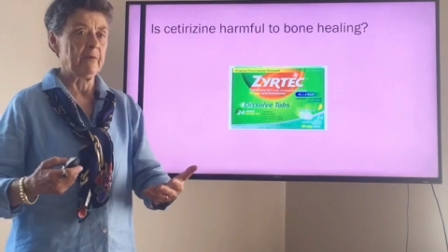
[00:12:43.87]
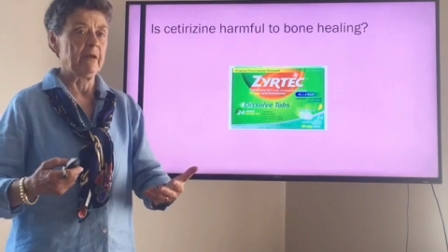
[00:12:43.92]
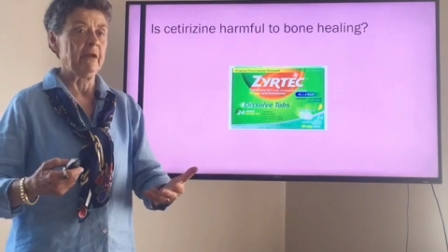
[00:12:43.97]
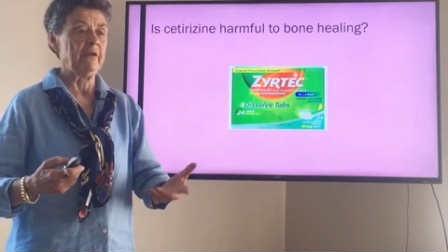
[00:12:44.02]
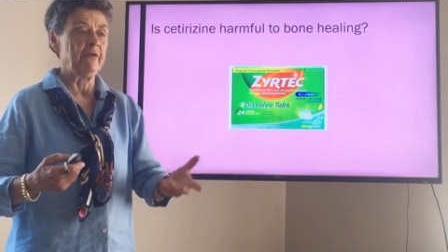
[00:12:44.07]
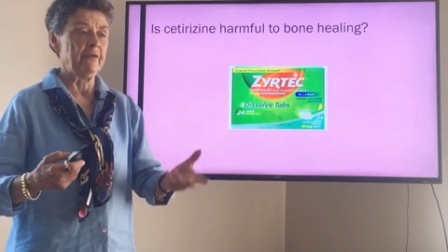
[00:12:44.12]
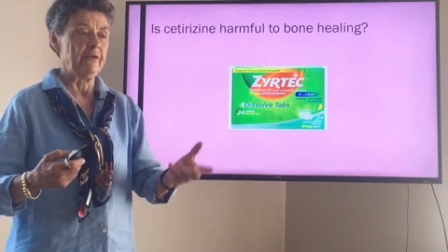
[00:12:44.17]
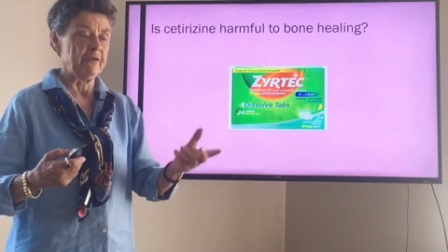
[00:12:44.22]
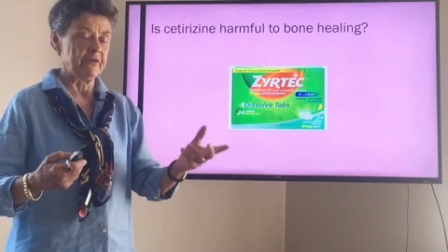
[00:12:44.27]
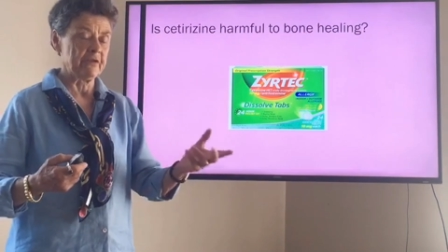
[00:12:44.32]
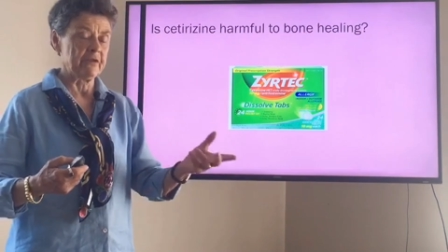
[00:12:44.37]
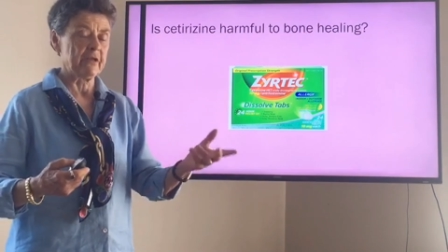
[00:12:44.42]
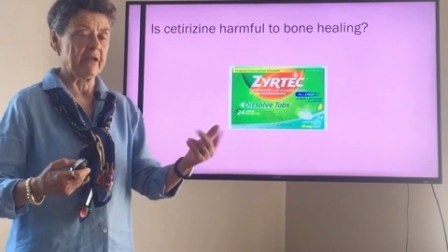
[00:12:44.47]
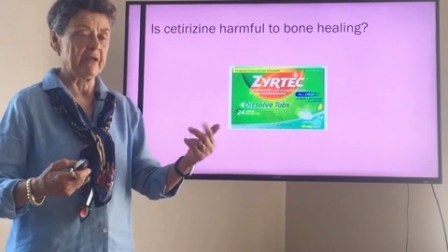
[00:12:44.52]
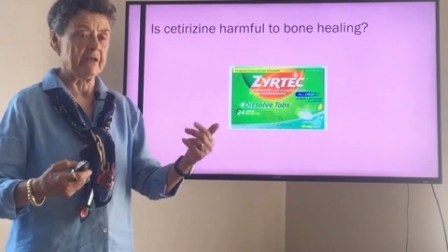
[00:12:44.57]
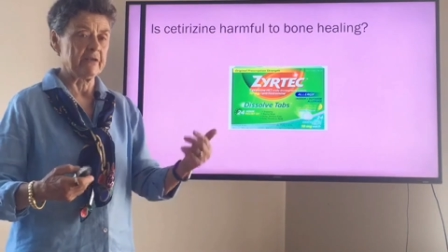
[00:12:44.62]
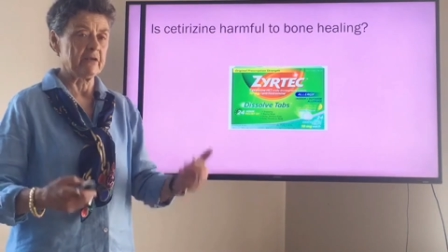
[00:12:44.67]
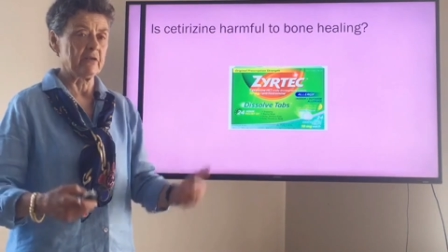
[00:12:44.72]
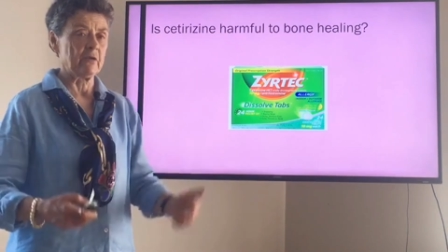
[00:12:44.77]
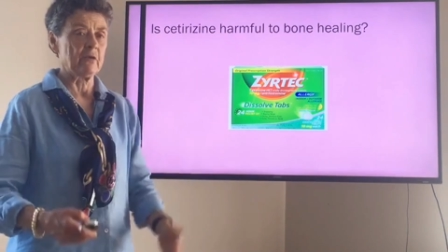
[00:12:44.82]
In this
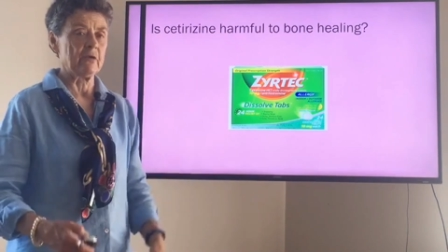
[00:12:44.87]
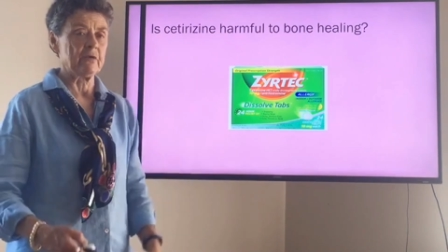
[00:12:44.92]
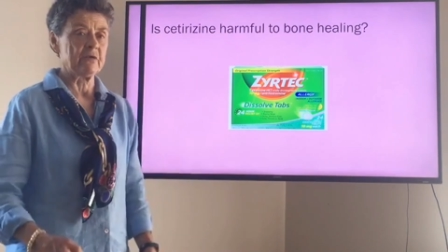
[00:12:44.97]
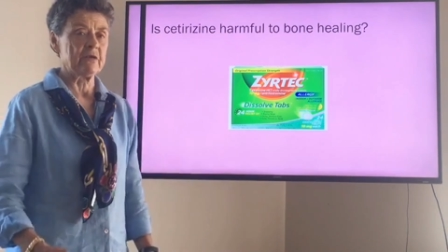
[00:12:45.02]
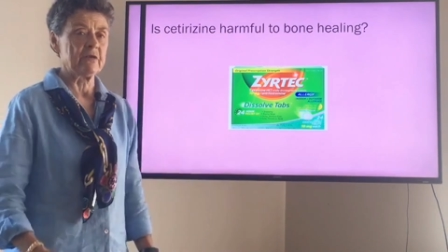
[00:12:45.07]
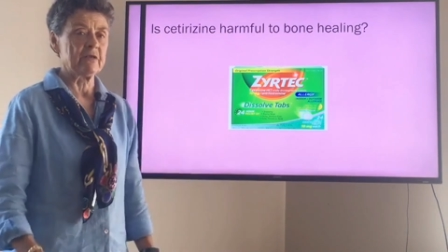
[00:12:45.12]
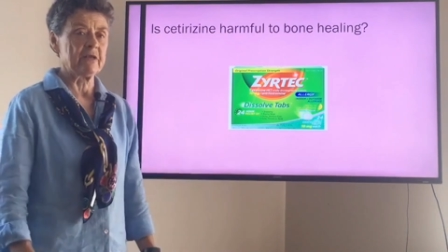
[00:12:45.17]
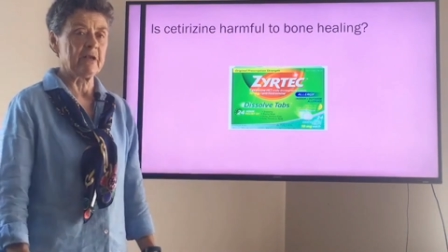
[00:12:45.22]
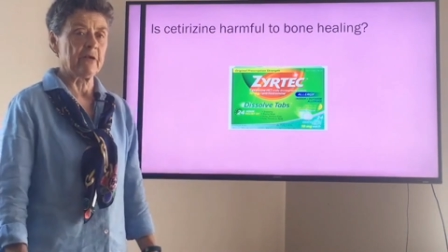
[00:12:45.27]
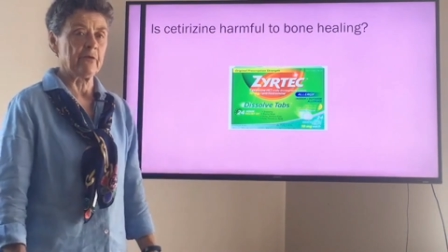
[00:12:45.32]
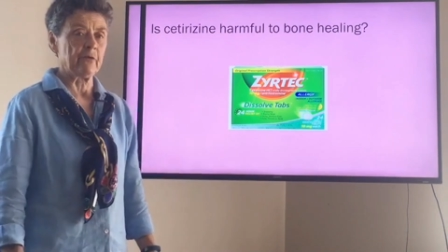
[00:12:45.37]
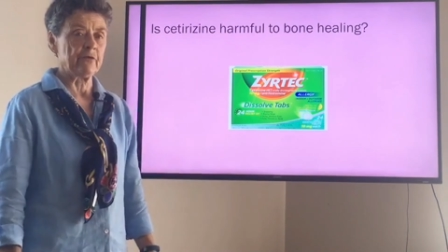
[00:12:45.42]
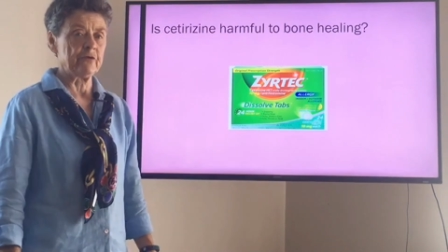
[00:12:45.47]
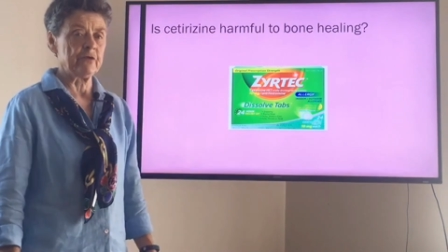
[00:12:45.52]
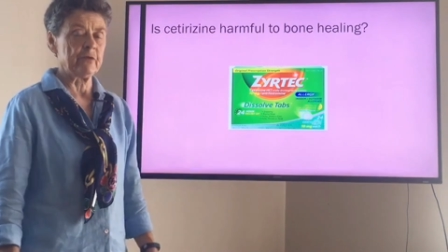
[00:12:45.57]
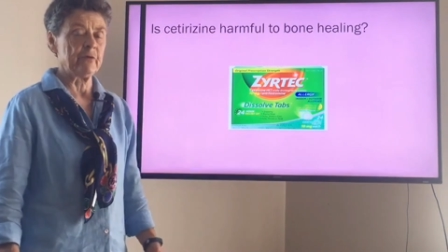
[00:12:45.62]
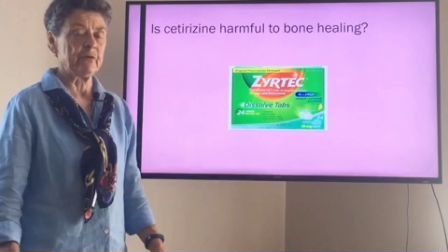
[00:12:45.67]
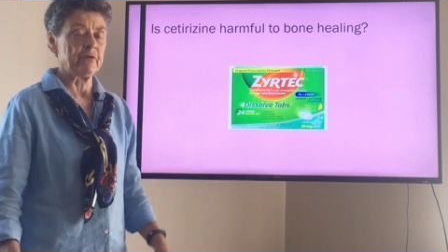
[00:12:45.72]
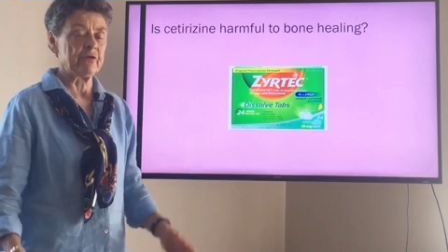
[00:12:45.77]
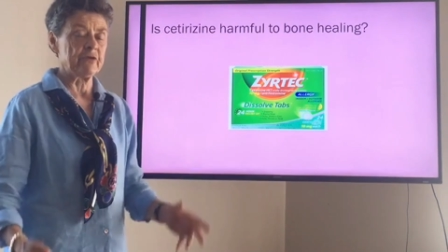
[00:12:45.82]
case, the cause is
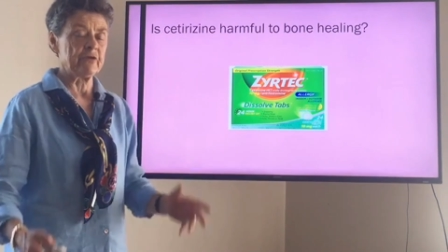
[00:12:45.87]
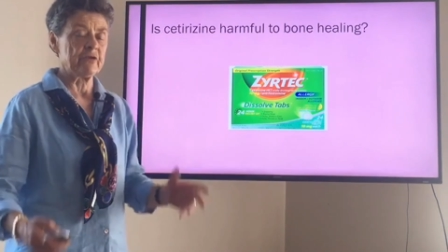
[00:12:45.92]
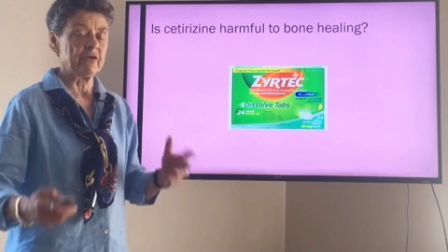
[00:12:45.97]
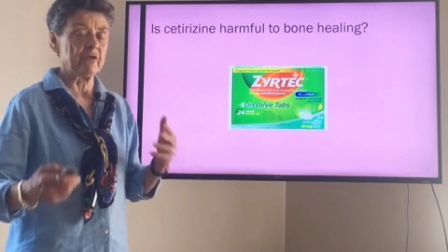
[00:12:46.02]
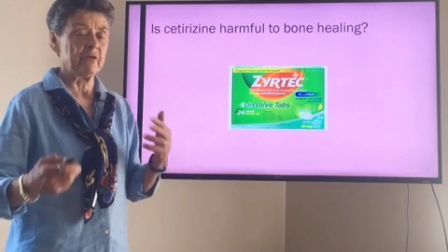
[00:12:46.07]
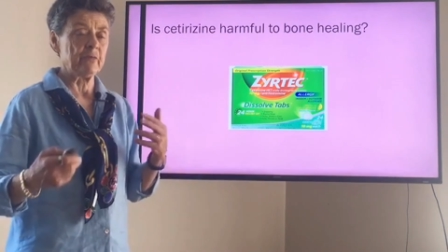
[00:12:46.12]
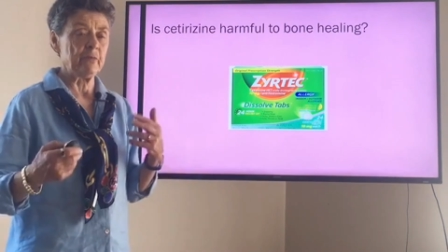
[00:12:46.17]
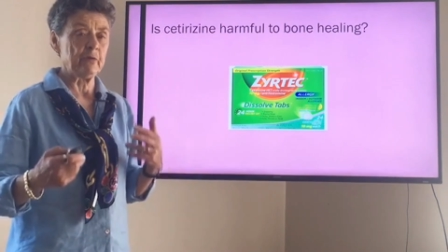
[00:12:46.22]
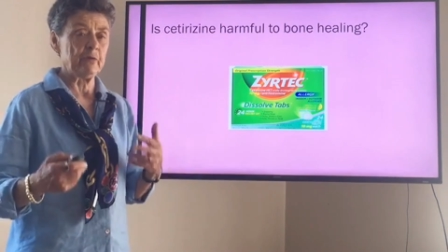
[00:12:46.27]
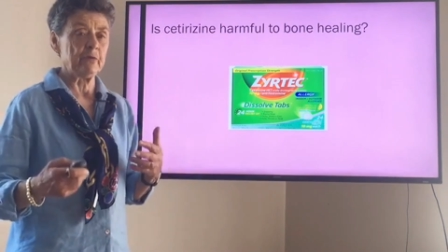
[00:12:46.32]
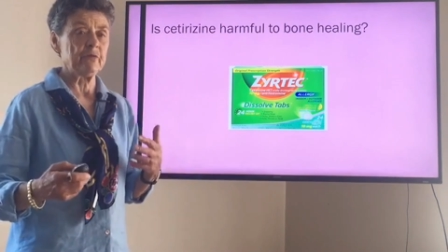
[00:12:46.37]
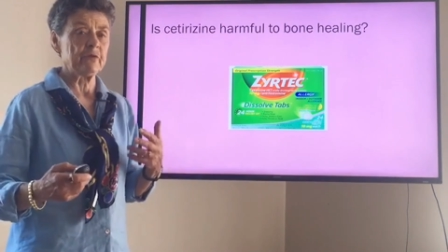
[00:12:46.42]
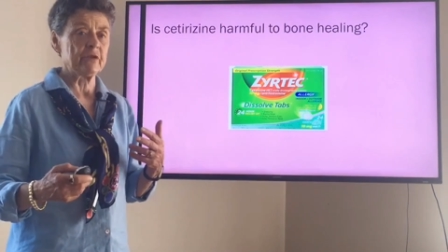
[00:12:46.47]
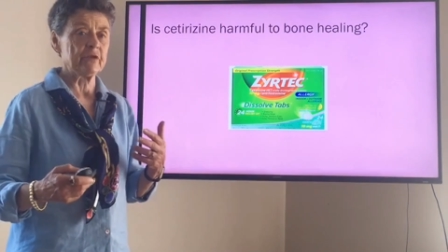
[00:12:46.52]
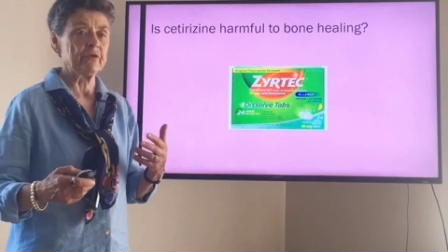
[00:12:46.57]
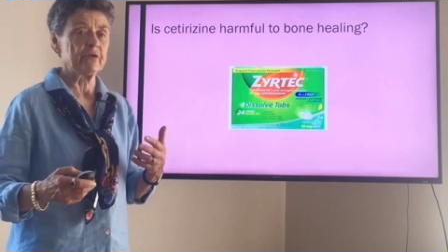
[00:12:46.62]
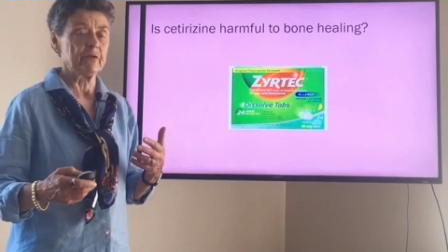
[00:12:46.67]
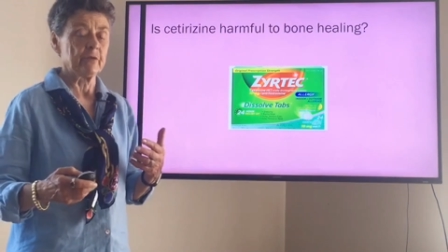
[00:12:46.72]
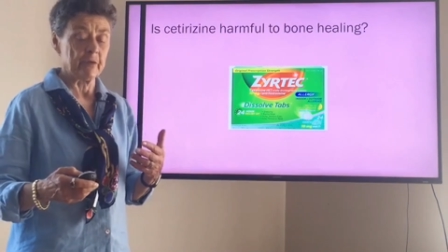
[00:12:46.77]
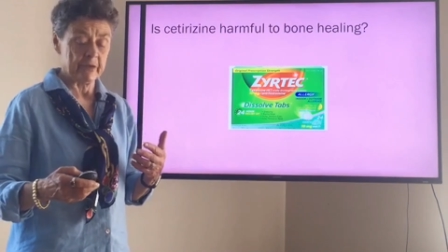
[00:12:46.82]
allergy, which is an immune
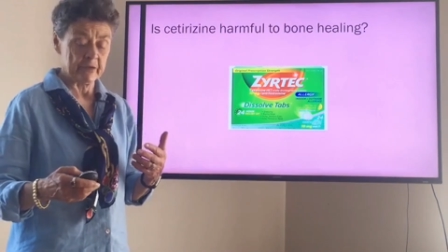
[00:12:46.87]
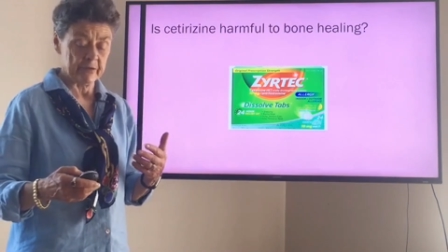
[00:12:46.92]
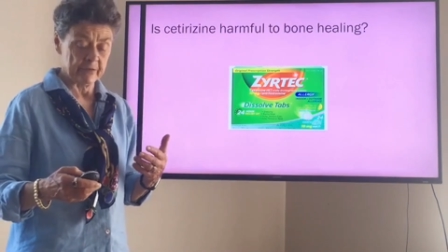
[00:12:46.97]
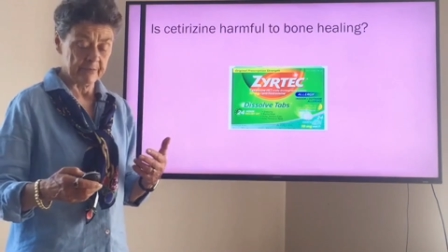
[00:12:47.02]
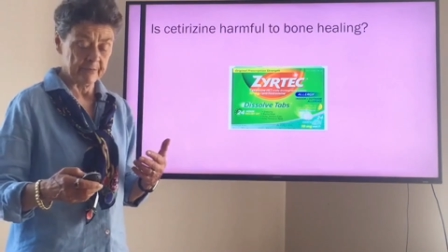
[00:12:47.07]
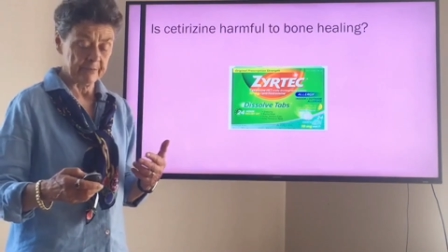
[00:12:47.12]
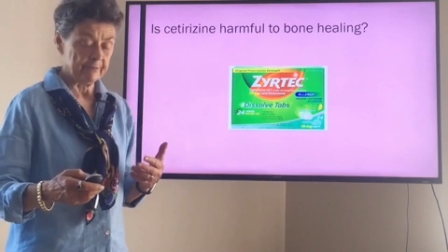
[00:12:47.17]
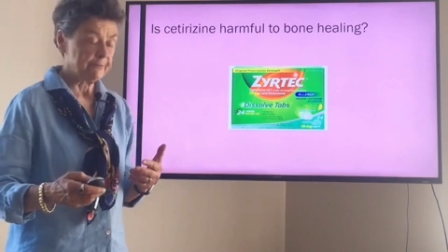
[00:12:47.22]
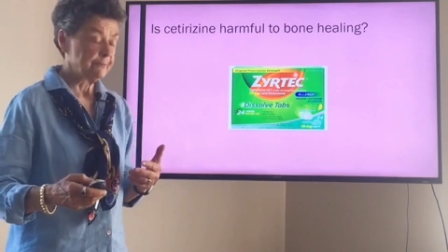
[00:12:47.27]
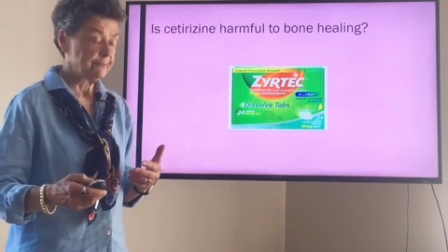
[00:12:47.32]
situation.